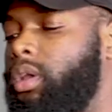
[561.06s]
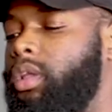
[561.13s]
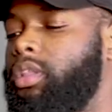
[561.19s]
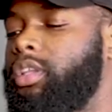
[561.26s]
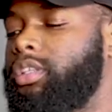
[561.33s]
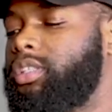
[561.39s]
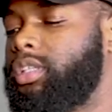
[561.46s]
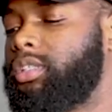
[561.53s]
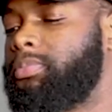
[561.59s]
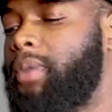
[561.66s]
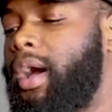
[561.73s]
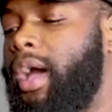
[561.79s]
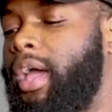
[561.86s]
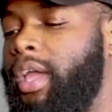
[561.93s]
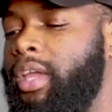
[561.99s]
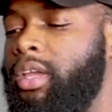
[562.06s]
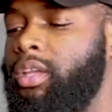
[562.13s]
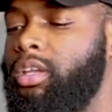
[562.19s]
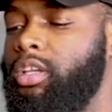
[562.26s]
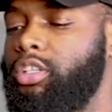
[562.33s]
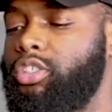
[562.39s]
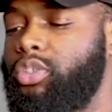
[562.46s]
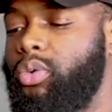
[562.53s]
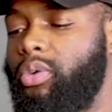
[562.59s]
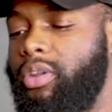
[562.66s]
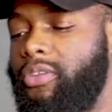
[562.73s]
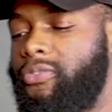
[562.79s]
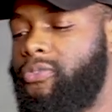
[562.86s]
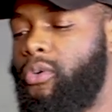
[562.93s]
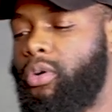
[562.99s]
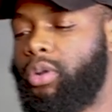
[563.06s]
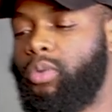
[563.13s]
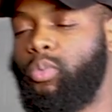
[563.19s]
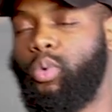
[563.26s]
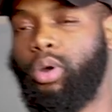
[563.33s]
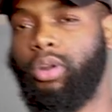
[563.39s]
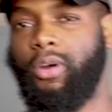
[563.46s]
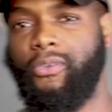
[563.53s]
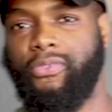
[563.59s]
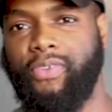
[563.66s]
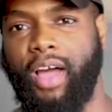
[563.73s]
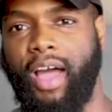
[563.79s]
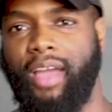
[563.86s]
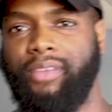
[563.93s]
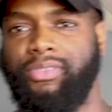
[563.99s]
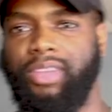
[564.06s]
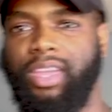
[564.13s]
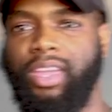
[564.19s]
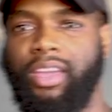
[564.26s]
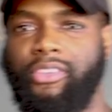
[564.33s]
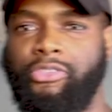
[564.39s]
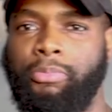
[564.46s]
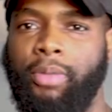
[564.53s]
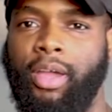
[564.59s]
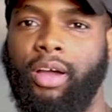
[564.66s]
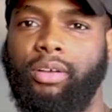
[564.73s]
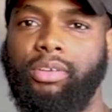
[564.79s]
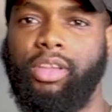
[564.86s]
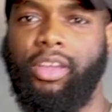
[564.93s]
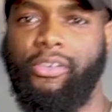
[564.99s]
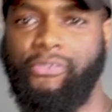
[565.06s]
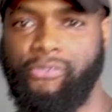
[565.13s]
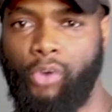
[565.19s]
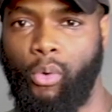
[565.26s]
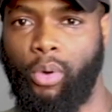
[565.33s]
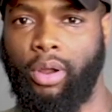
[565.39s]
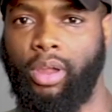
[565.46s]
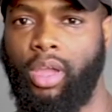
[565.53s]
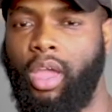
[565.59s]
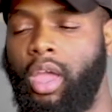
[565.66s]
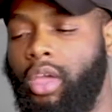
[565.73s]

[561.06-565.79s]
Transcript: This is my 24 to 105 EF mount F4.